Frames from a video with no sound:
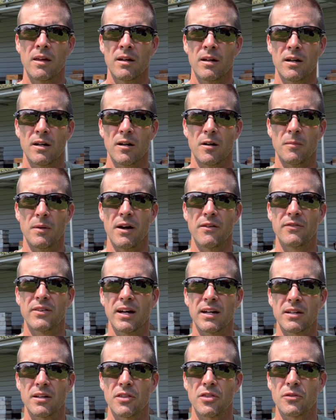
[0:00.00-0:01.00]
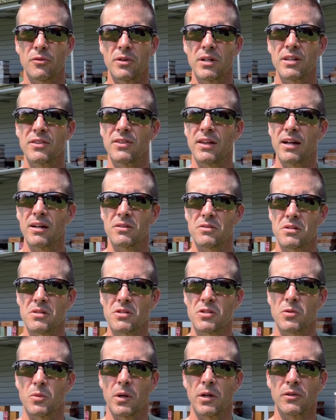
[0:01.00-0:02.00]
I've got a 3,000
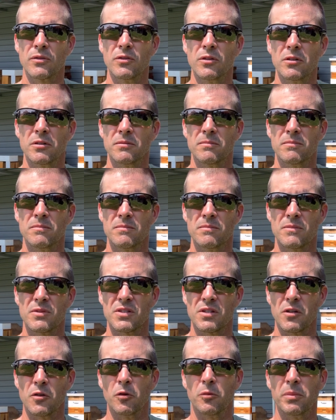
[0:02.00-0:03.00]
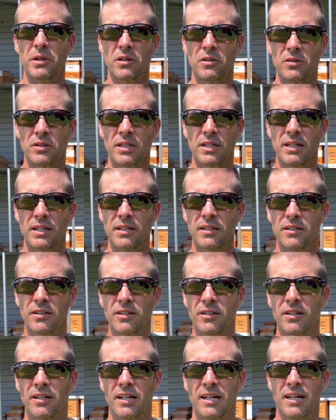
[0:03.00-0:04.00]
square foot steel building
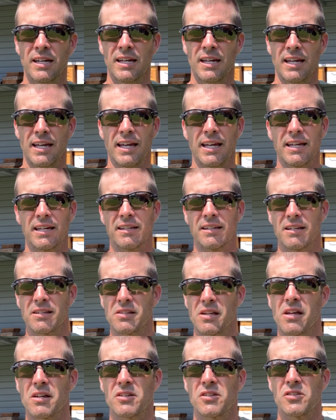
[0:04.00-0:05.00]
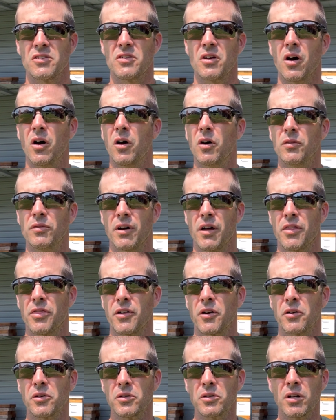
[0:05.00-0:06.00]
here, and I sectioned off a
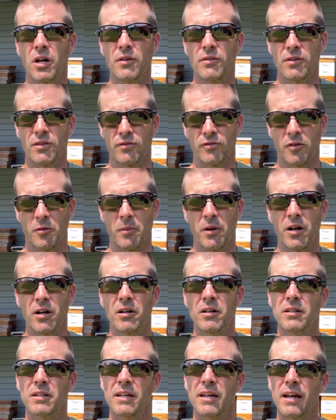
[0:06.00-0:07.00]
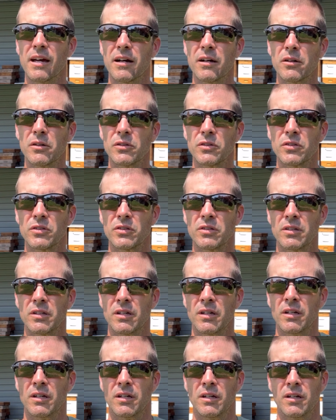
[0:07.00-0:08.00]
third of it for my honey house.
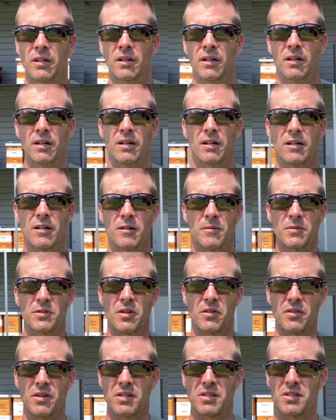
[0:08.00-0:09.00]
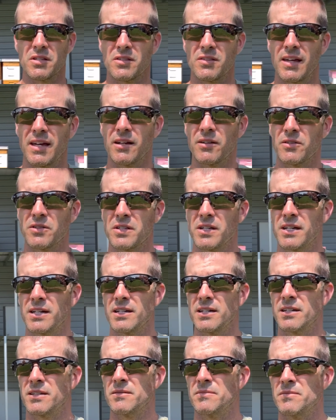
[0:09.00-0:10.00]
So this is the
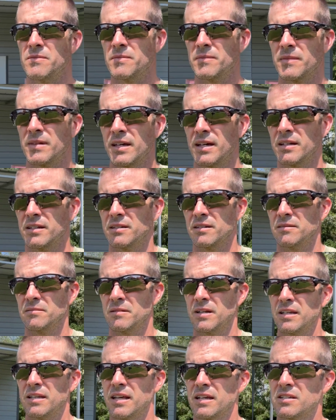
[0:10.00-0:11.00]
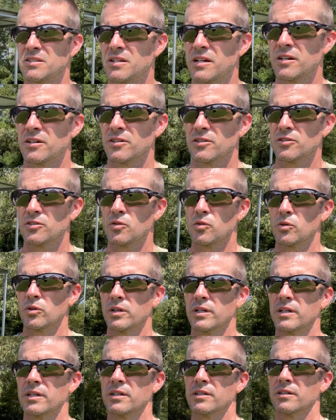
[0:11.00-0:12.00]
outside, got an exterior door
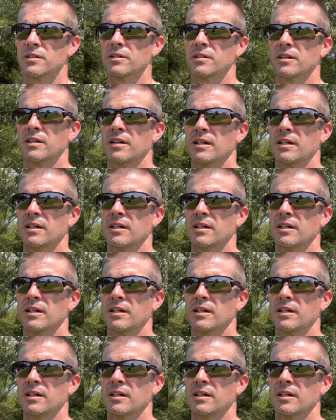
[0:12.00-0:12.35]
here.